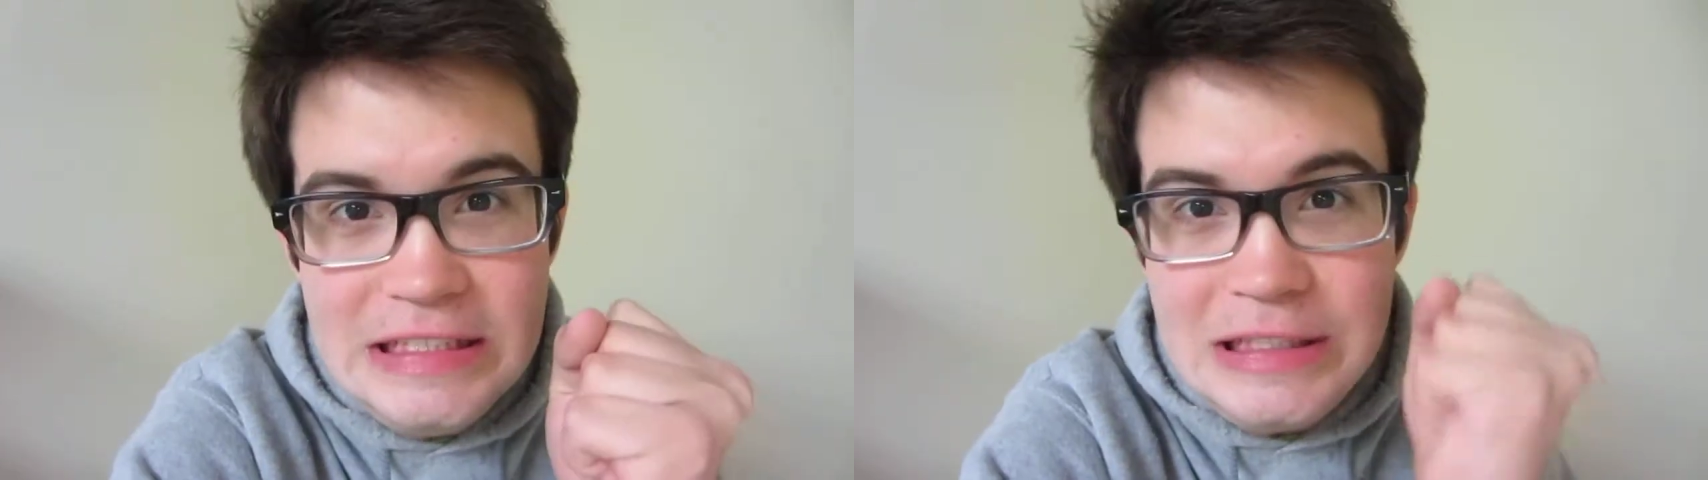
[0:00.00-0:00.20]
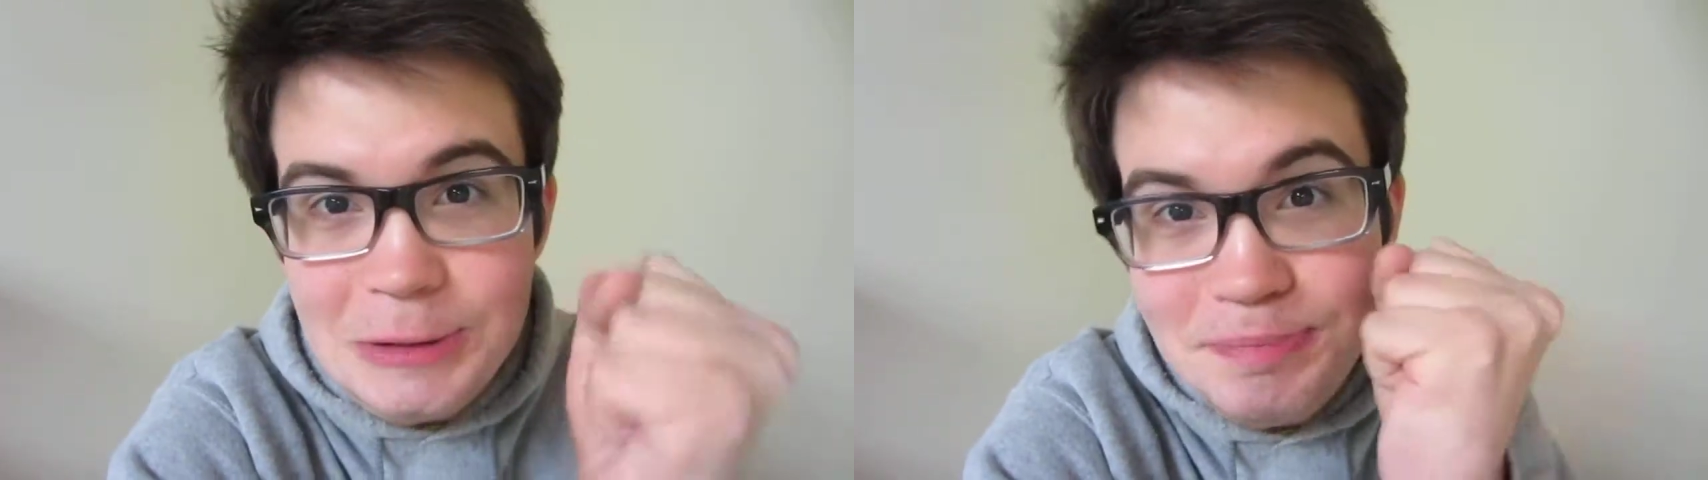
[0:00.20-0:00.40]

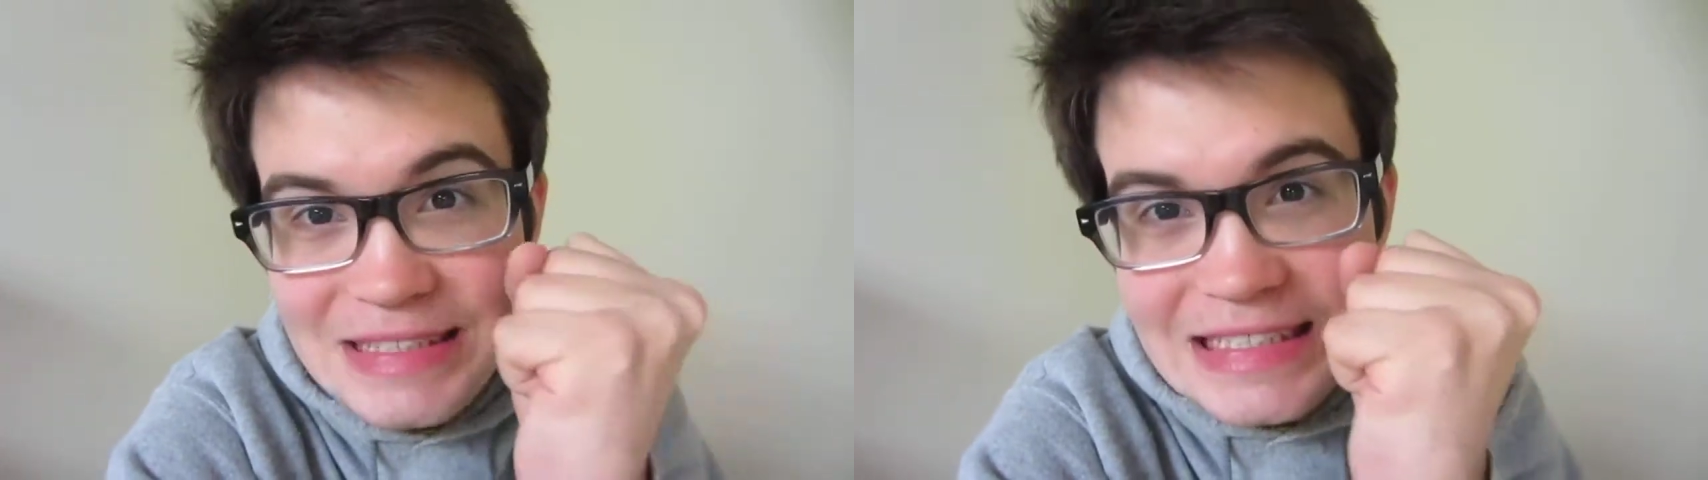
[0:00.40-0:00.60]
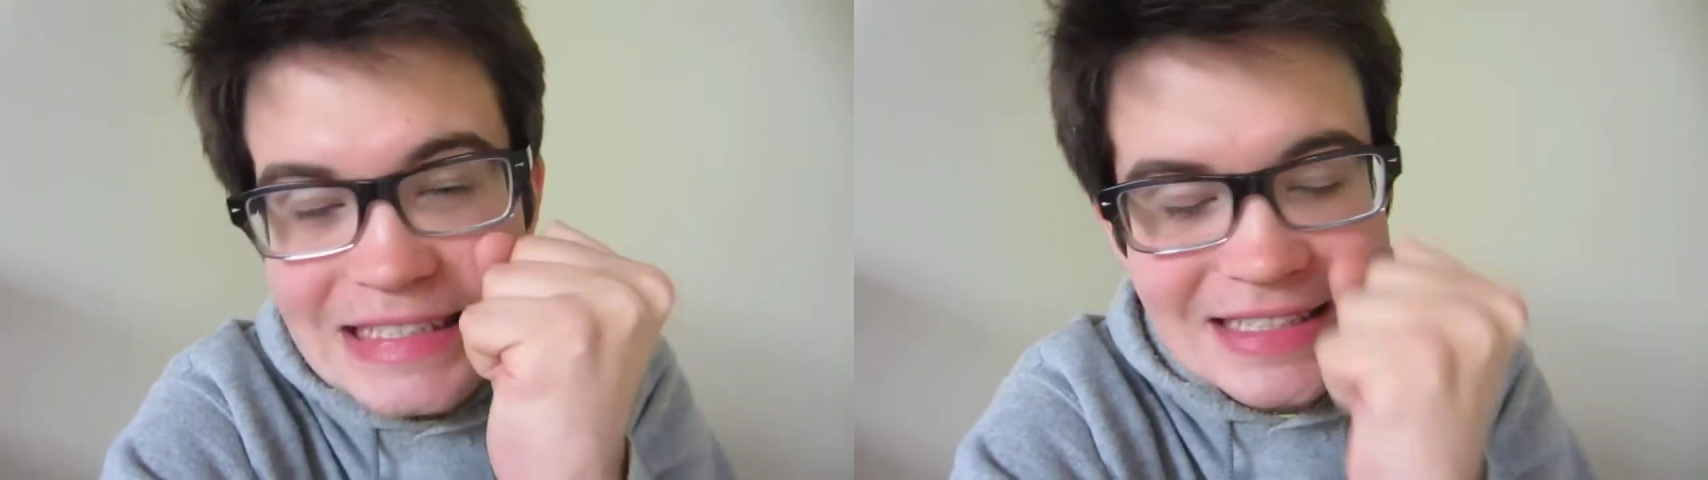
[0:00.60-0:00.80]
so
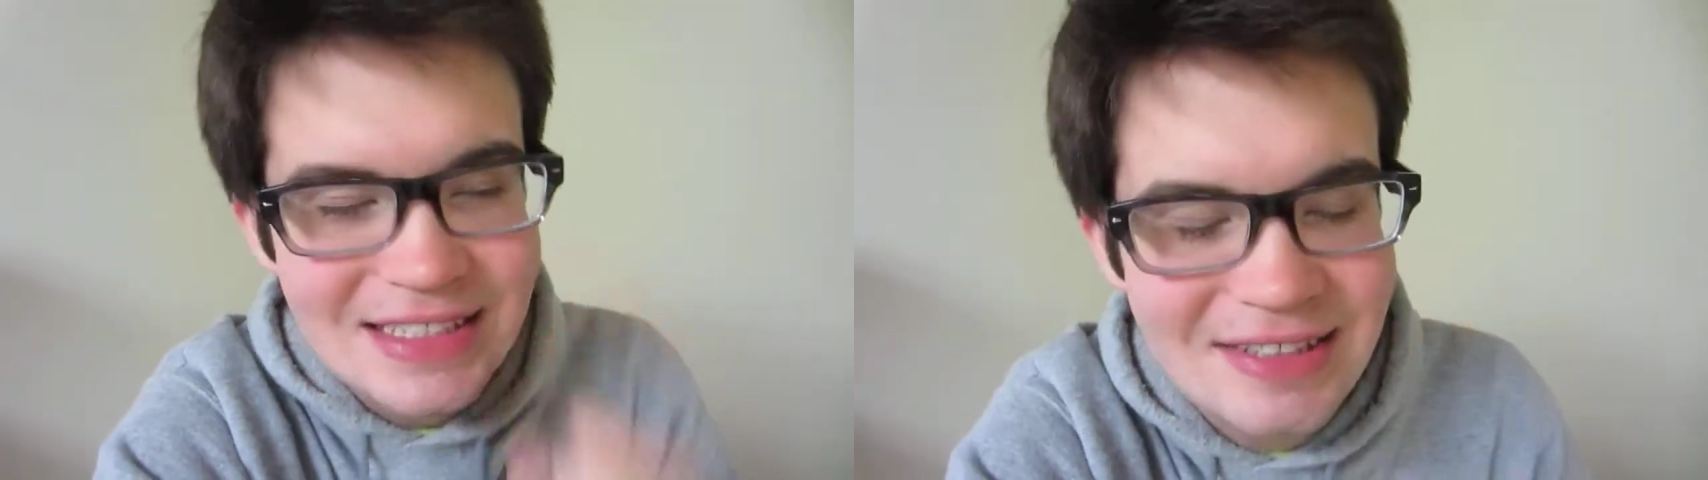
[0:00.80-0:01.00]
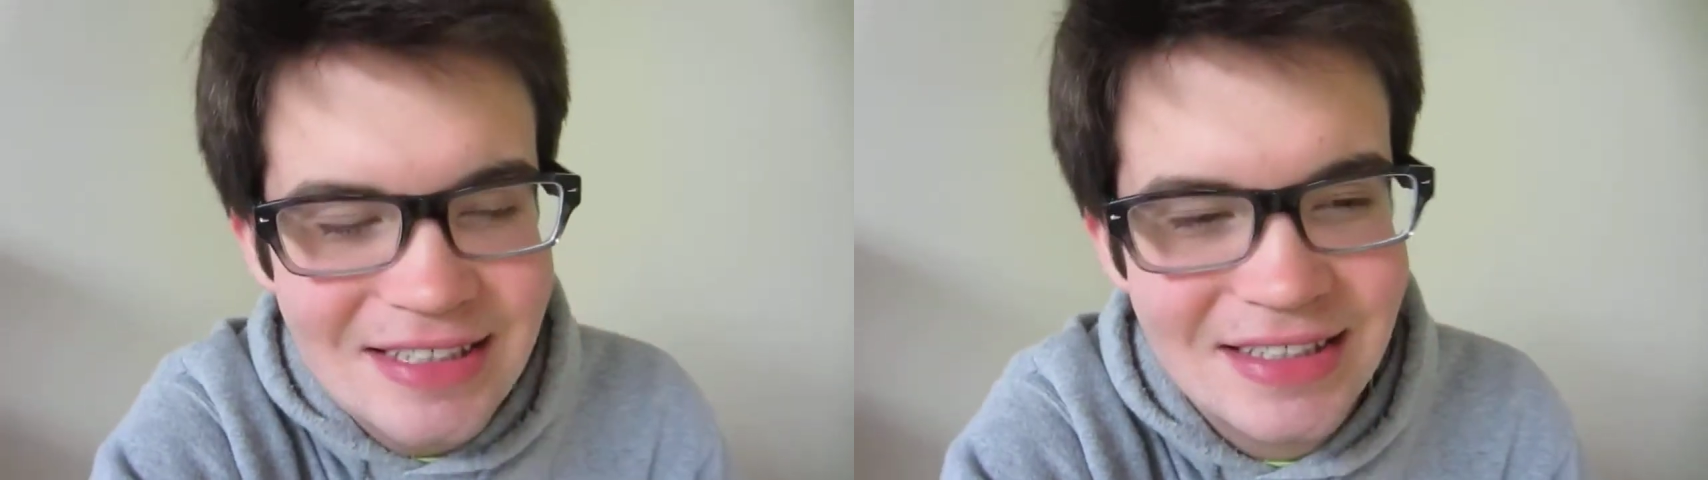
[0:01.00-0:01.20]

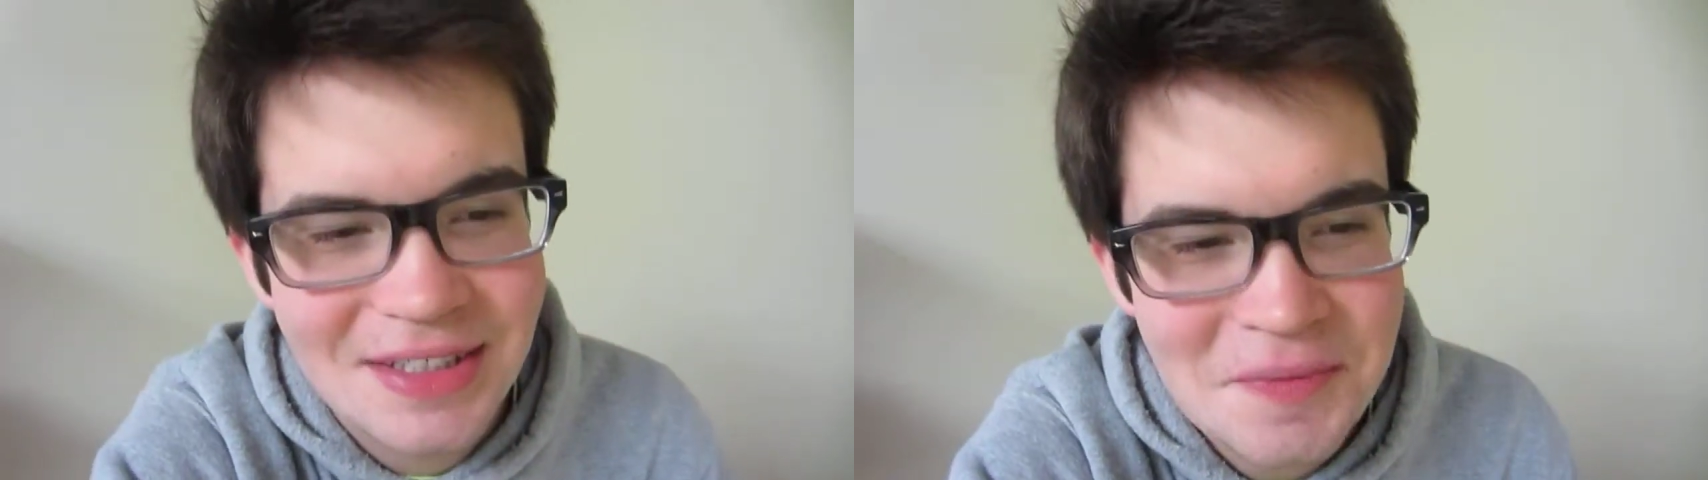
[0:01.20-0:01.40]
bad.